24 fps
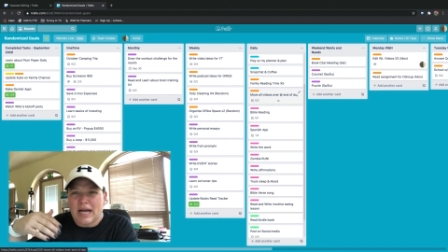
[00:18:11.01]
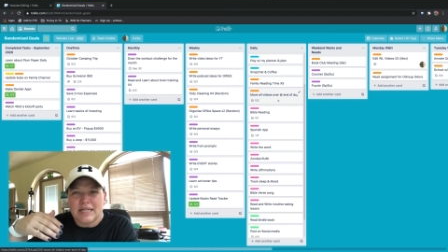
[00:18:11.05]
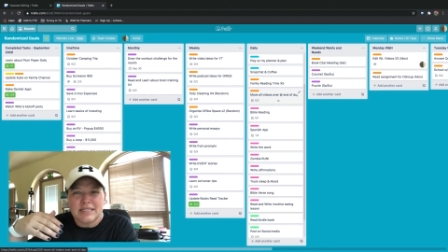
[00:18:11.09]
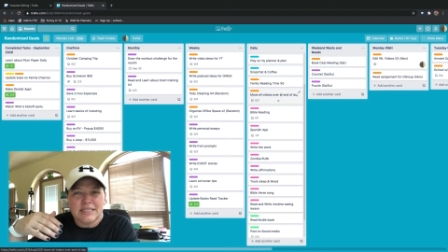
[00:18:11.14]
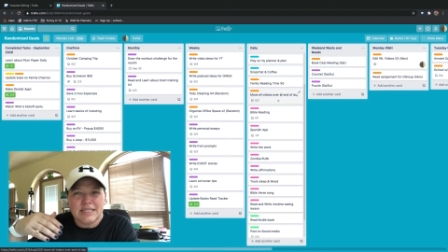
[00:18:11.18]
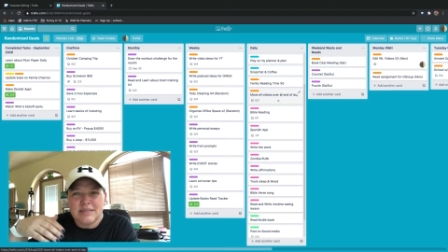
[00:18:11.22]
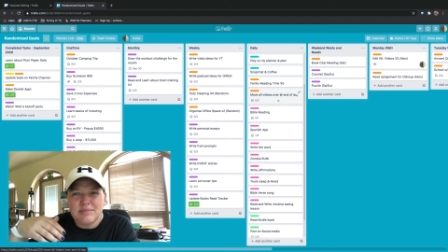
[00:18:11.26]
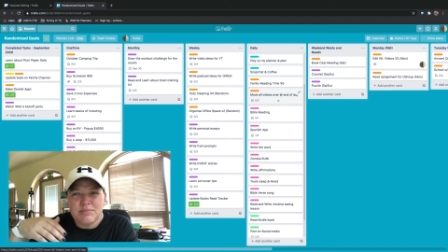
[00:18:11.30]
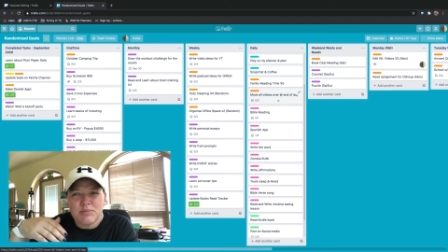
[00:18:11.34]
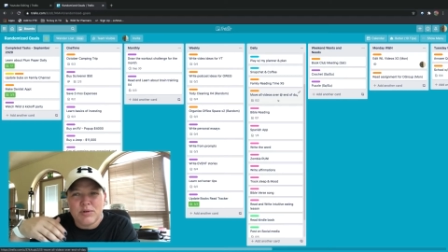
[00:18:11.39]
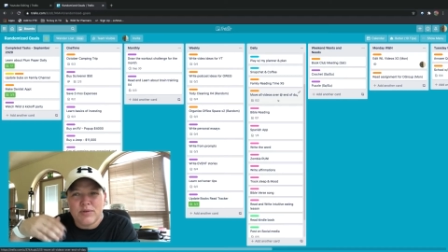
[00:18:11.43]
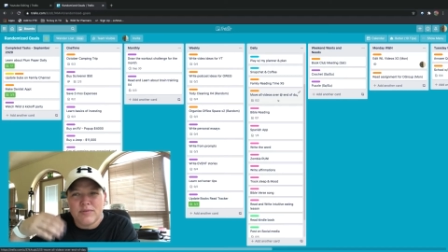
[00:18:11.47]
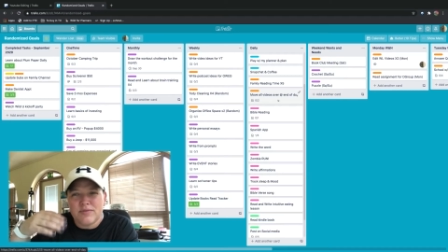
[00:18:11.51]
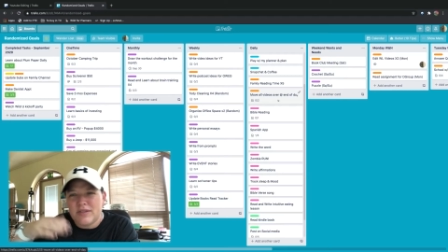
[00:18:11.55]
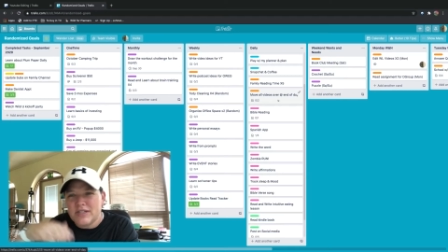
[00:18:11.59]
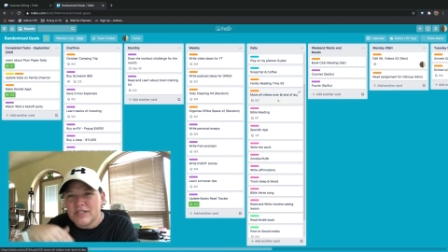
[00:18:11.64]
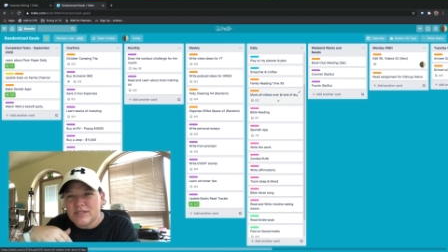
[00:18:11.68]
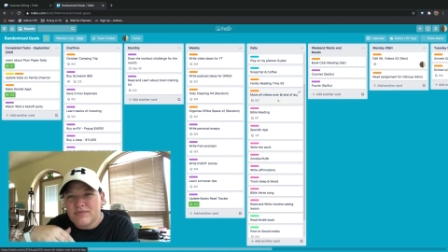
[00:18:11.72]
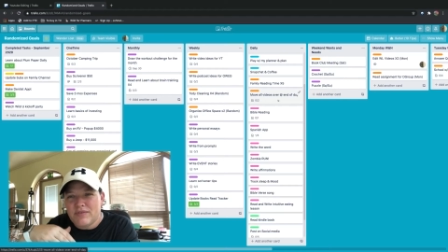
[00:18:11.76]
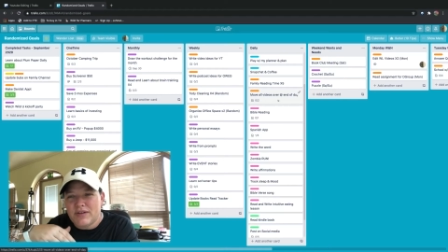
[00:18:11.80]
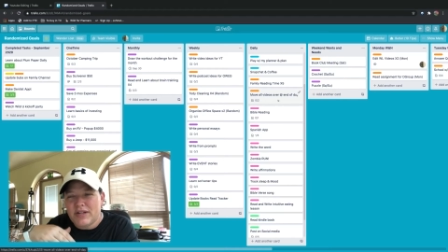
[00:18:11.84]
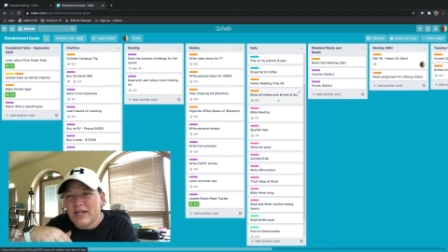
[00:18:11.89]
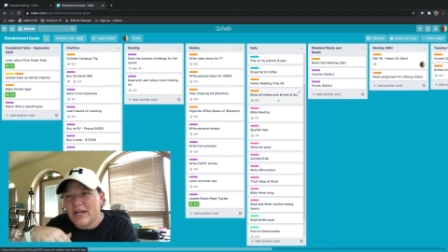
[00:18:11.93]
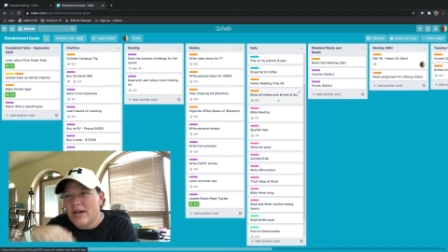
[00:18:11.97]
I didn't move this
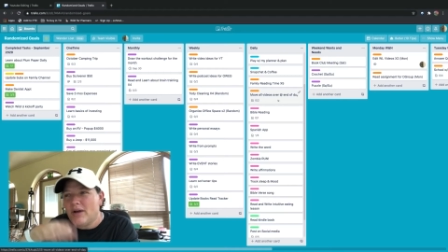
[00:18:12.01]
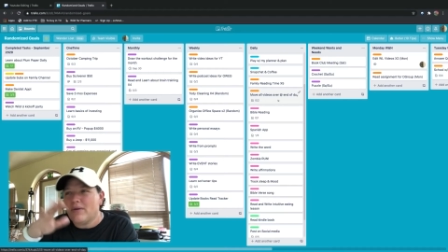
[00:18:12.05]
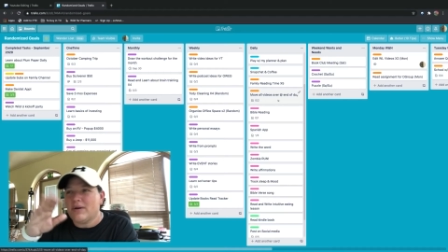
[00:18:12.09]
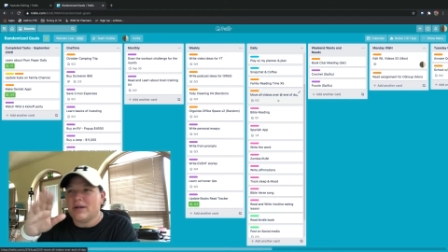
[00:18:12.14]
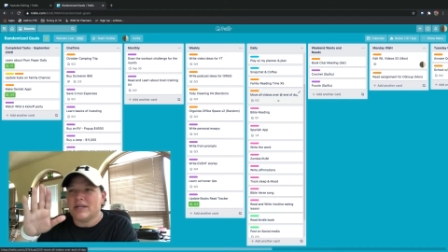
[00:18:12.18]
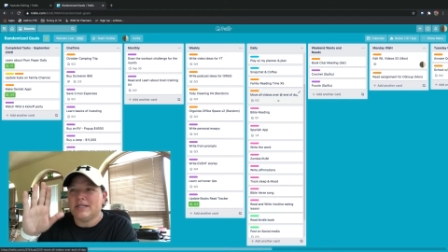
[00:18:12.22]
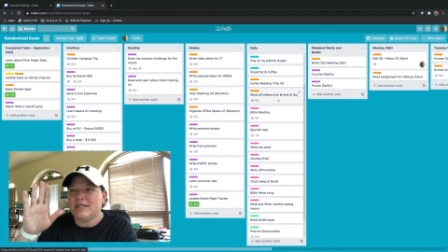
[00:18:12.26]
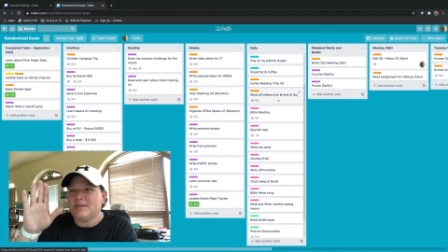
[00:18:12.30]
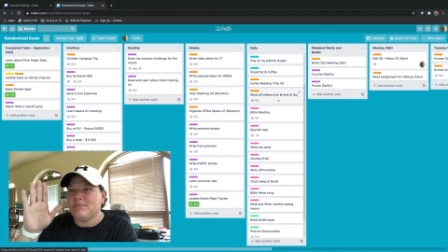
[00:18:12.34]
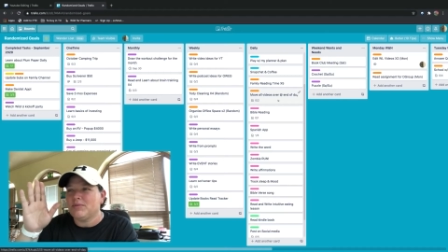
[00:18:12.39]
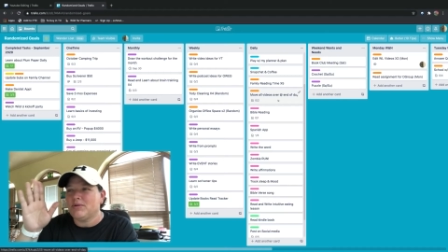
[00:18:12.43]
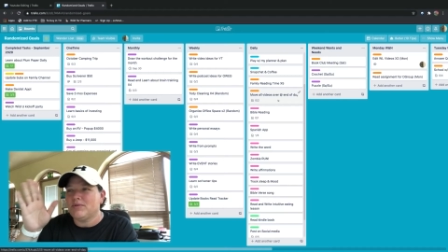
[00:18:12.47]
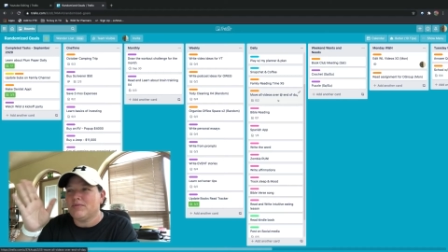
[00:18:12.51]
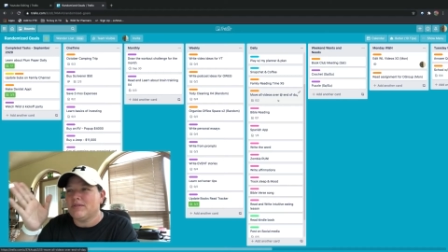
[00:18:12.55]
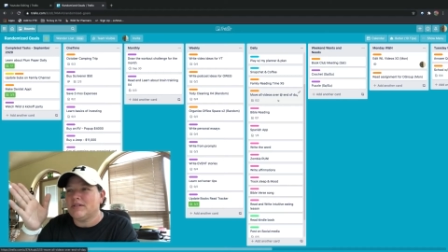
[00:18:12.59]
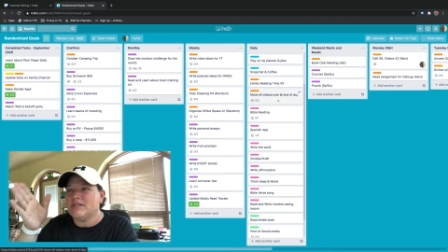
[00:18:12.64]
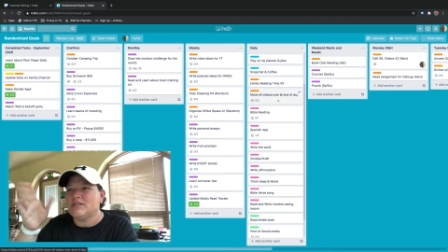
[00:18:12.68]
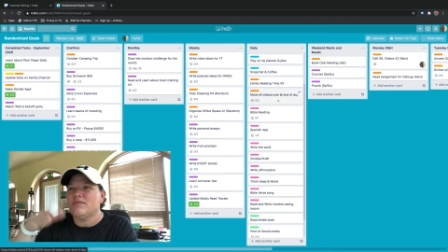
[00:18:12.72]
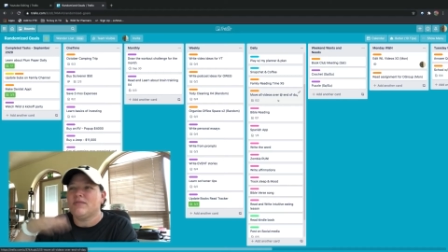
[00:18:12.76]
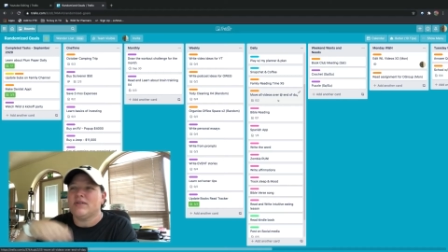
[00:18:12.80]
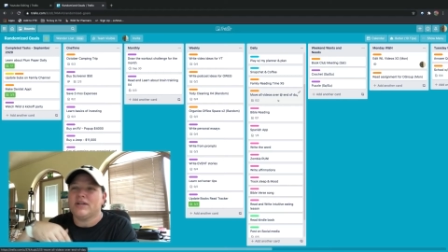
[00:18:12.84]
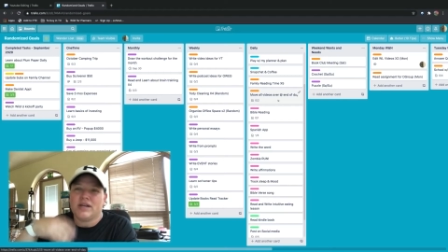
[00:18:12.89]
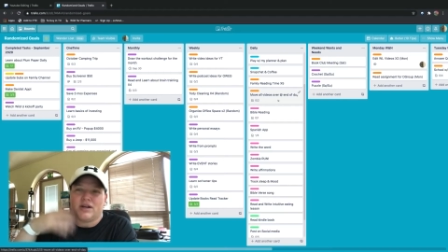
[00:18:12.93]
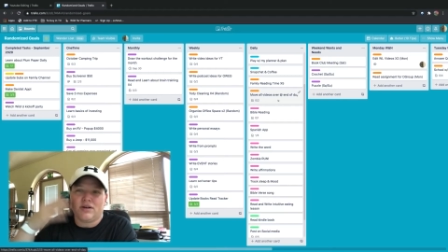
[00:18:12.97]
video, I didn't move
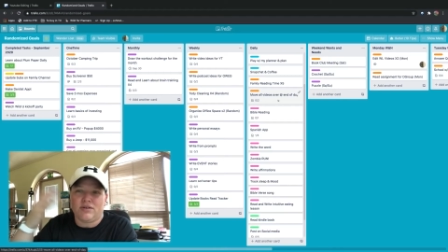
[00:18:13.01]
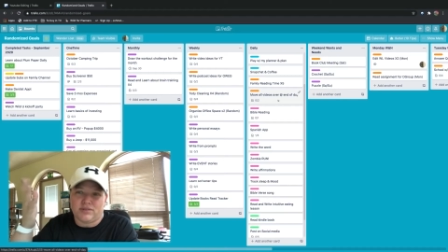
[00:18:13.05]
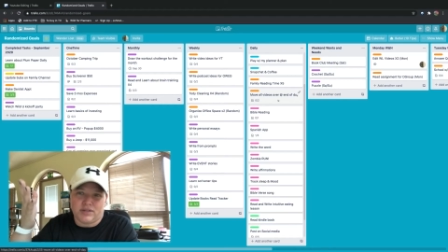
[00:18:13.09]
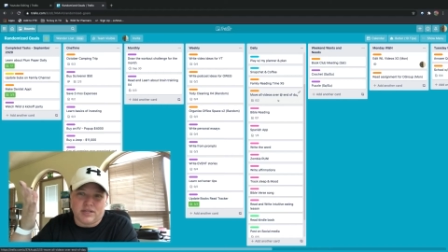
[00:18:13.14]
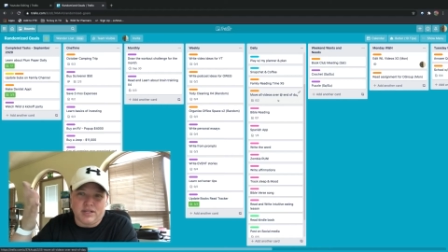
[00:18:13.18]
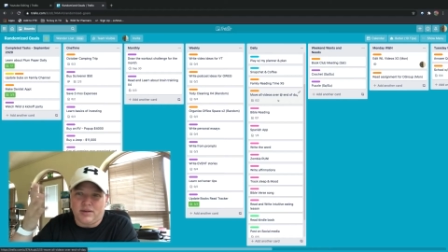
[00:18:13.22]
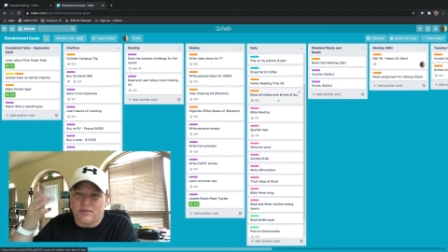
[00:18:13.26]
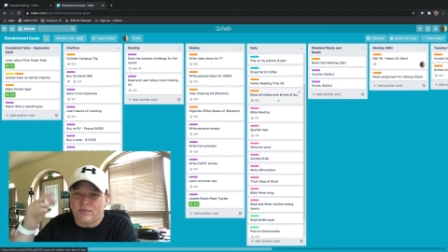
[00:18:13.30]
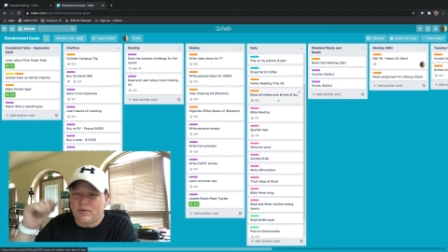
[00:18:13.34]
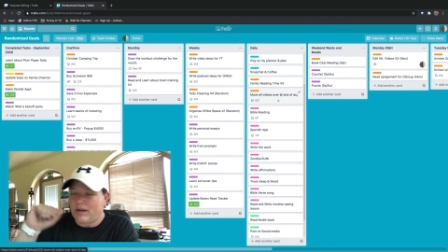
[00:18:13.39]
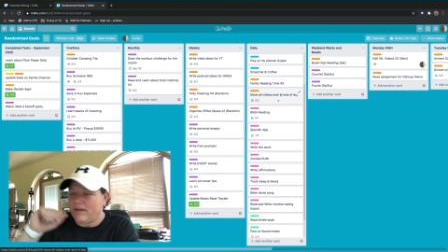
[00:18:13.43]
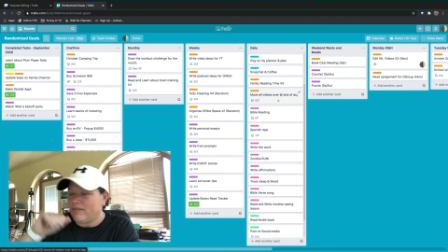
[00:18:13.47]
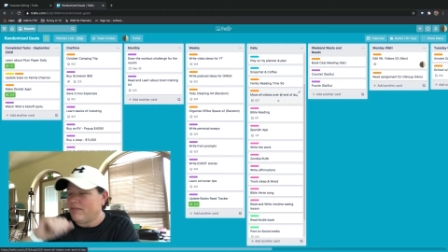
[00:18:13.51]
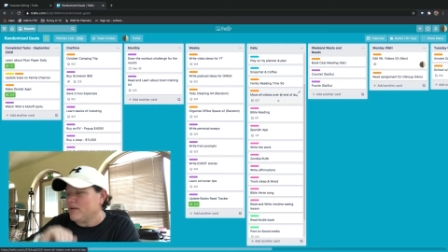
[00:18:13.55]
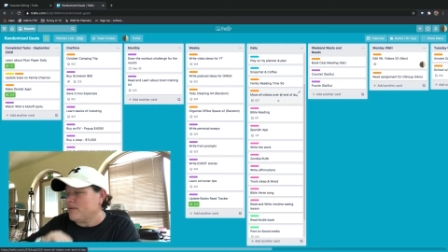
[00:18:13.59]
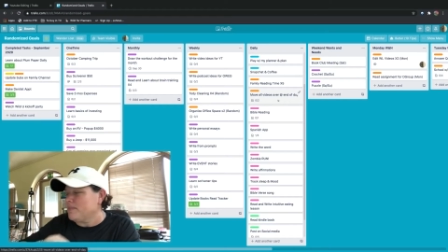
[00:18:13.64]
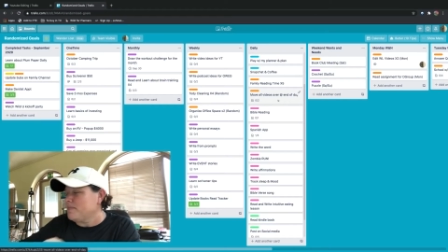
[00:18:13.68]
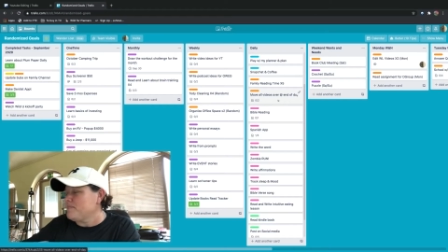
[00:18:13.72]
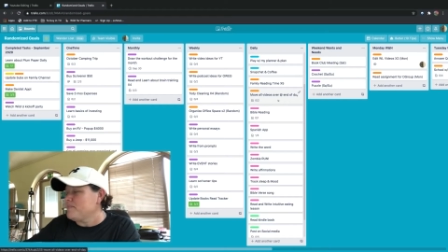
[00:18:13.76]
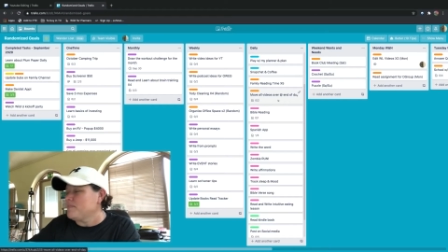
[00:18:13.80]
this video, you know, whatever.